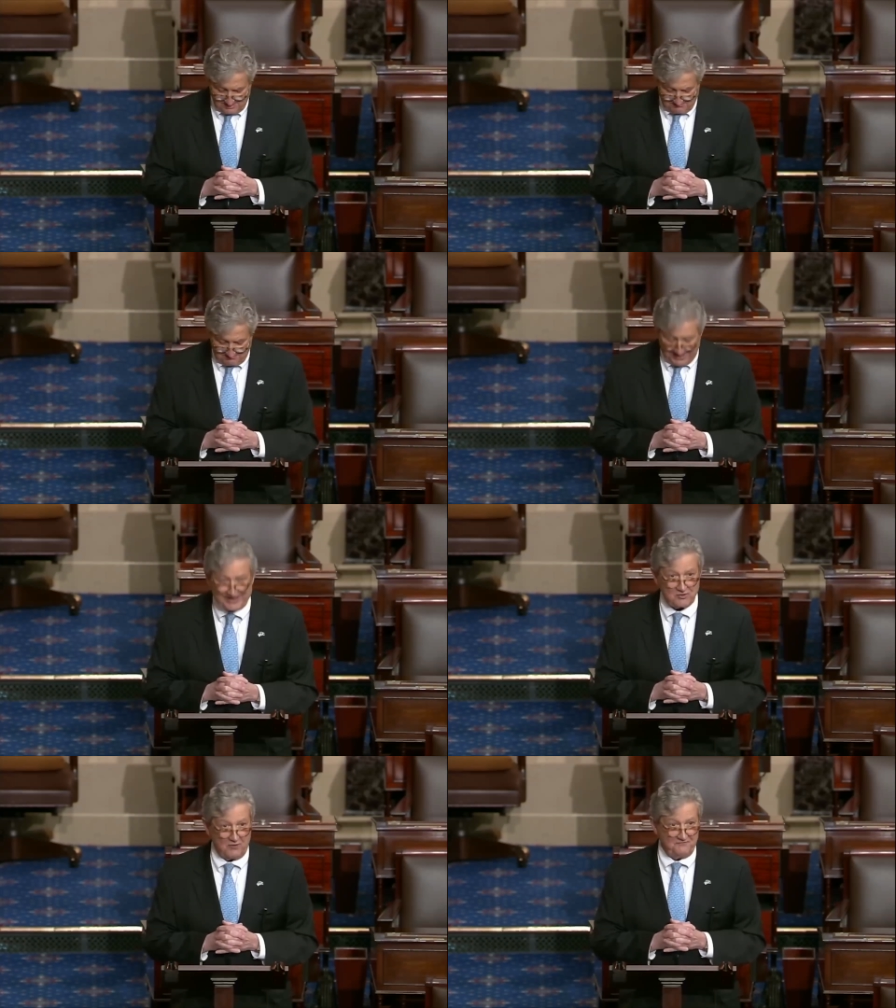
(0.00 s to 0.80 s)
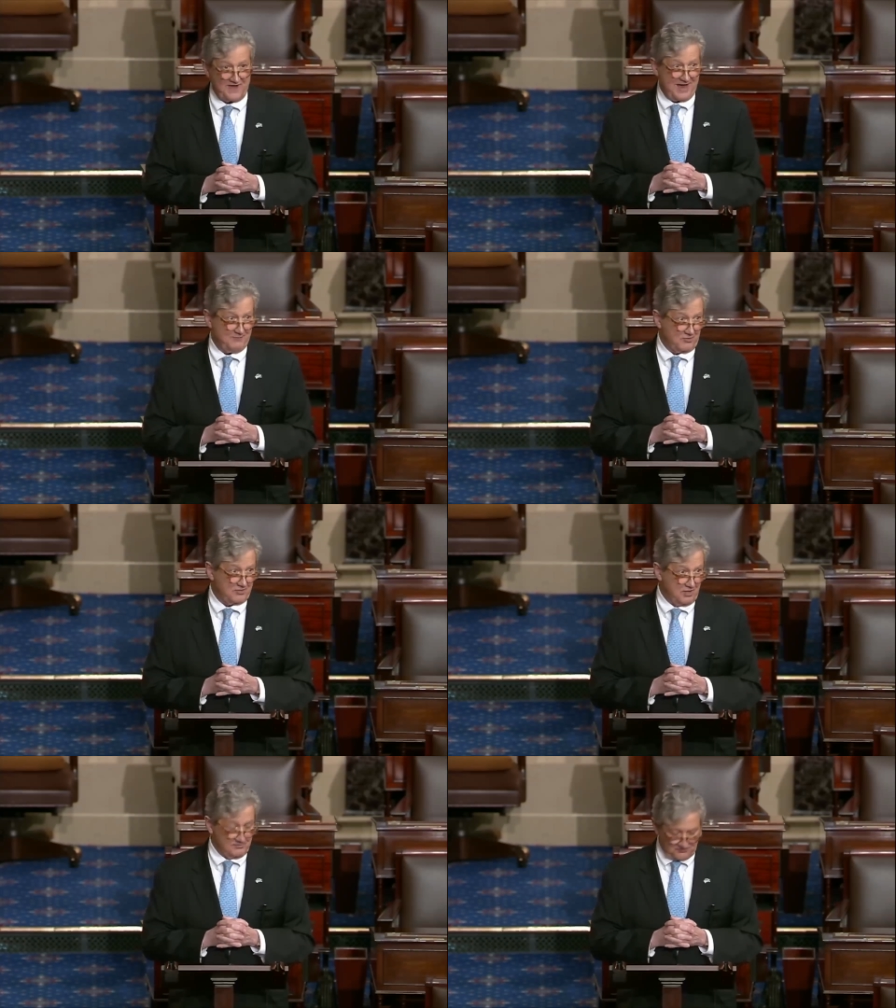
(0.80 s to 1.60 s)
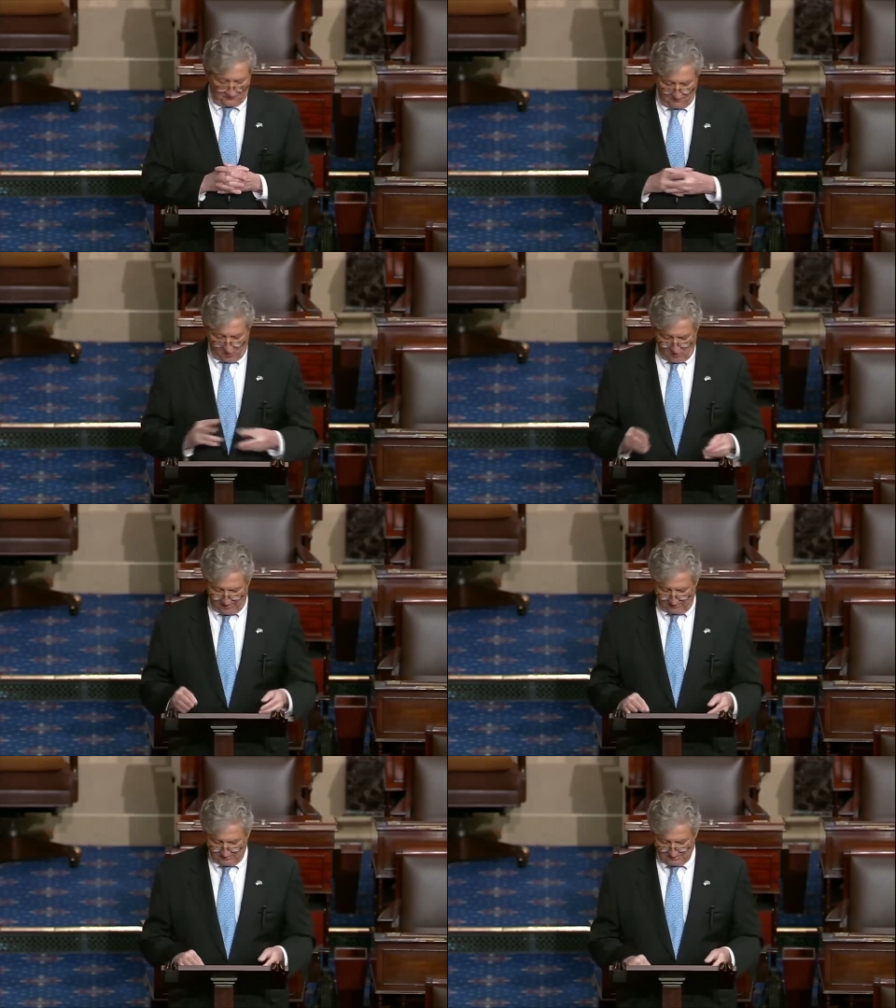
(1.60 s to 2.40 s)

Microfiber comes from oil.